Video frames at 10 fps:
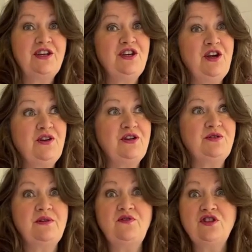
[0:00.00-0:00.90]
you know,
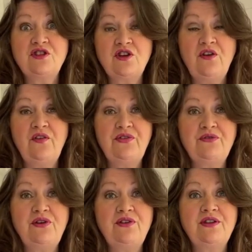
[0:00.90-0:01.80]
because we've just got
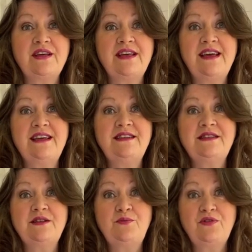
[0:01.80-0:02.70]
through the
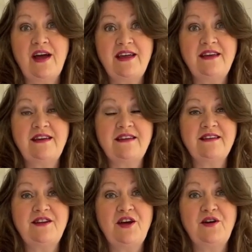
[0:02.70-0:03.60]
Easter break,
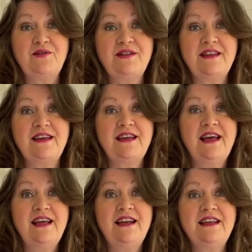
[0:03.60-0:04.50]
you know, and the
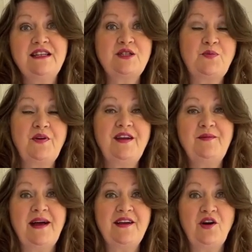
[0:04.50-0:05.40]
little spring
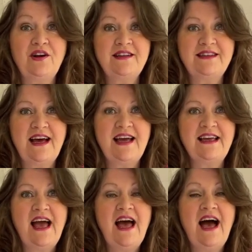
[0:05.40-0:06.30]
bank holiday,